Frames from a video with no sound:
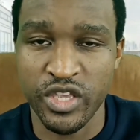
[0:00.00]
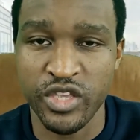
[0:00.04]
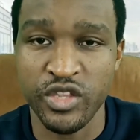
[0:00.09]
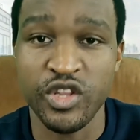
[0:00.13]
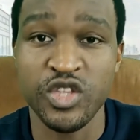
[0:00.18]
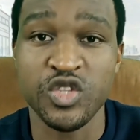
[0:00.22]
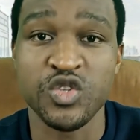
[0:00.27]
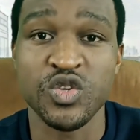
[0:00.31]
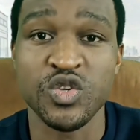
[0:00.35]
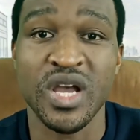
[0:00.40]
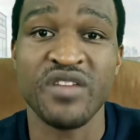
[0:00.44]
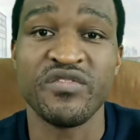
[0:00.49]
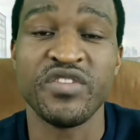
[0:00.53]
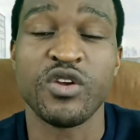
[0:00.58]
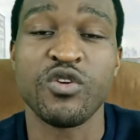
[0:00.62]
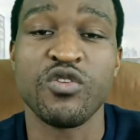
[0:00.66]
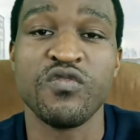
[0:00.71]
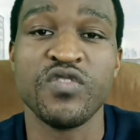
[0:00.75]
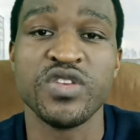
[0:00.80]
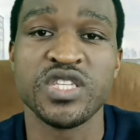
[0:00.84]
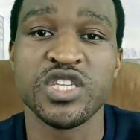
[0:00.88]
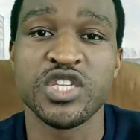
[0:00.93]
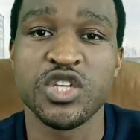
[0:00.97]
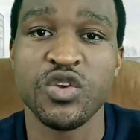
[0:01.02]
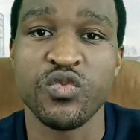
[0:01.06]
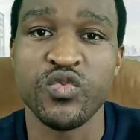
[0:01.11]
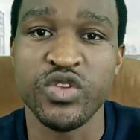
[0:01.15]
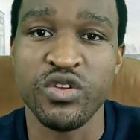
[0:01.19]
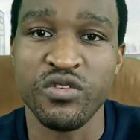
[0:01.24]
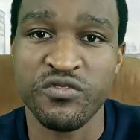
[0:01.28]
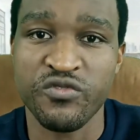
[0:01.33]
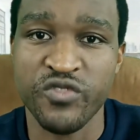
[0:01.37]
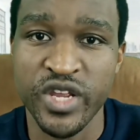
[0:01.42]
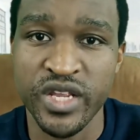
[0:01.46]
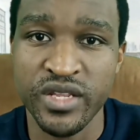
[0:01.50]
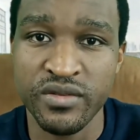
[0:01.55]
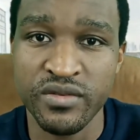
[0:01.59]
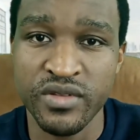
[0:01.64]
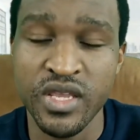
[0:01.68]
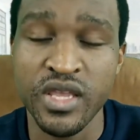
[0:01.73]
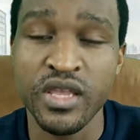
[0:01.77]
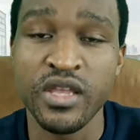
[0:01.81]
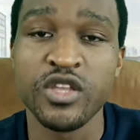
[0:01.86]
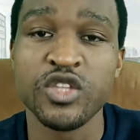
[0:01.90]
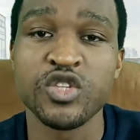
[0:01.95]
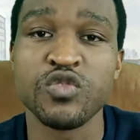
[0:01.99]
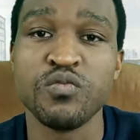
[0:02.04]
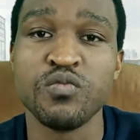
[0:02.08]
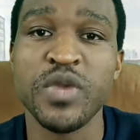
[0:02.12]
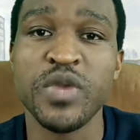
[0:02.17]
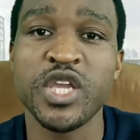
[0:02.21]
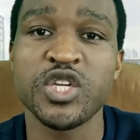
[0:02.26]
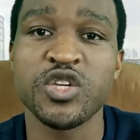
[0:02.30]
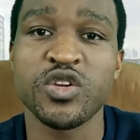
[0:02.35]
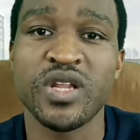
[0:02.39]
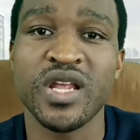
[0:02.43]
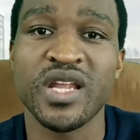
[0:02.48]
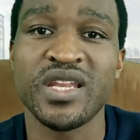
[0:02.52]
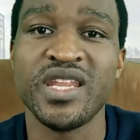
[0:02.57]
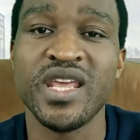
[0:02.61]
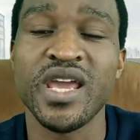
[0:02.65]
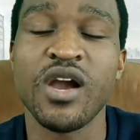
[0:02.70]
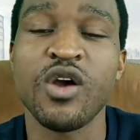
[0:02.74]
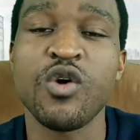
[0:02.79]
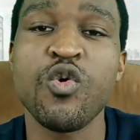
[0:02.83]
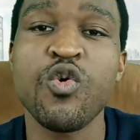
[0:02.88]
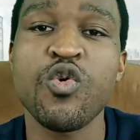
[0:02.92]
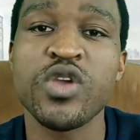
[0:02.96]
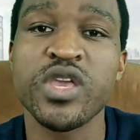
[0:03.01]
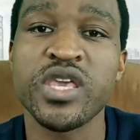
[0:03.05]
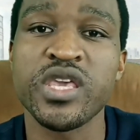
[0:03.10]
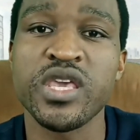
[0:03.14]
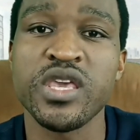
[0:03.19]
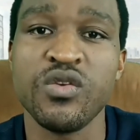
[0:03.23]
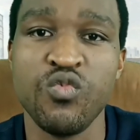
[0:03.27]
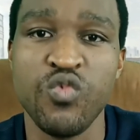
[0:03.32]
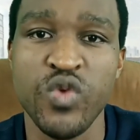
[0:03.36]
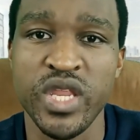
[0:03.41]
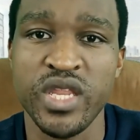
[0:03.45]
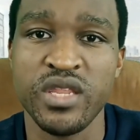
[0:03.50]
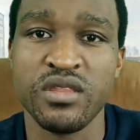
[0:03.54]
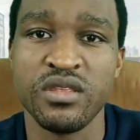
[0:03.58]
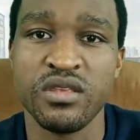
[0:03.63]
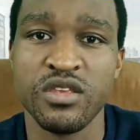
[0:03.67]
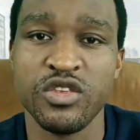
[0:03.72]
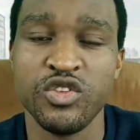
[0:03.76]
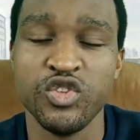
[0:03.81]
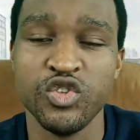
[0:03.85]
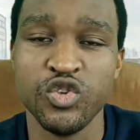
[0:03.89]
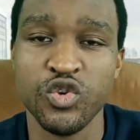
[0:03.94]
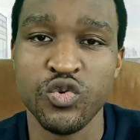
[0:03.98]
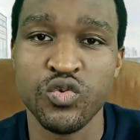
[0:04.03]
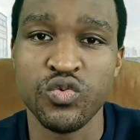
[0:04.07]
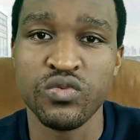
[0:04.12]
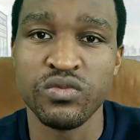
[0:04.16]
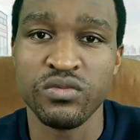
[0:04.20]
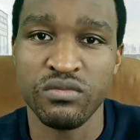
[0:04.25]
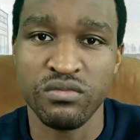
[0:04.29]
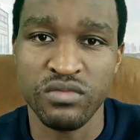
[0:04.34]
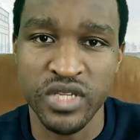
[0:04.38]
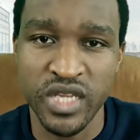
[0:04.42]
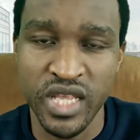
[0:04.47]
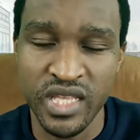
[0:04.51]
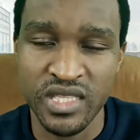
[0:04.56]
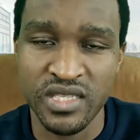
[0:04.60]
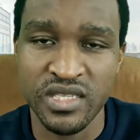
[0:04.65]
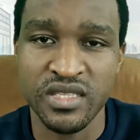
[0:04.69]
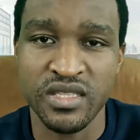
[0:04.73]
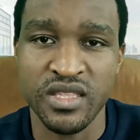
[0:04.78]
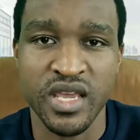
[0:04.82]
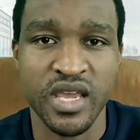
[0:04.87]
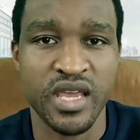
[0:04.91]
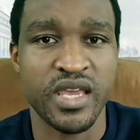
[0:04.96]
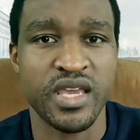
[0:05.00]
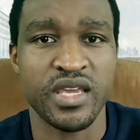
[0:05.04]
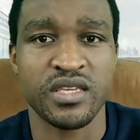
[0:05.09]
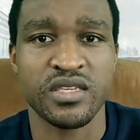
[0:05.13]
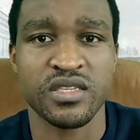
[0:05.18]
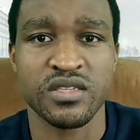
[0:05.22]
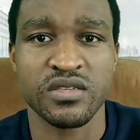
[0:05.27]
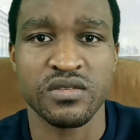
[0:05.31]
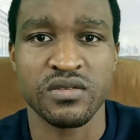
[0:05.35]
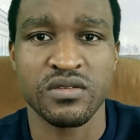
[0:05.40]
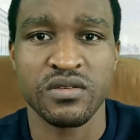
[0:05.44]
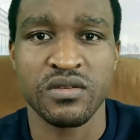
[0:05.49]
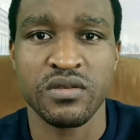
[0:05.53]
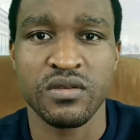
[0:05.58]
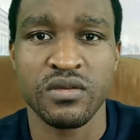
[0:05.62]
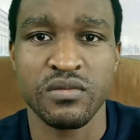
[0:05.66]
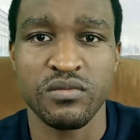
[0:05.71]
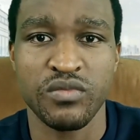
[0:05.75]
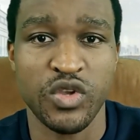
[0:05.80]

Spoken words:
Okay, you need to have a conversation with your friend to make sure that they are okay with you dating their ex.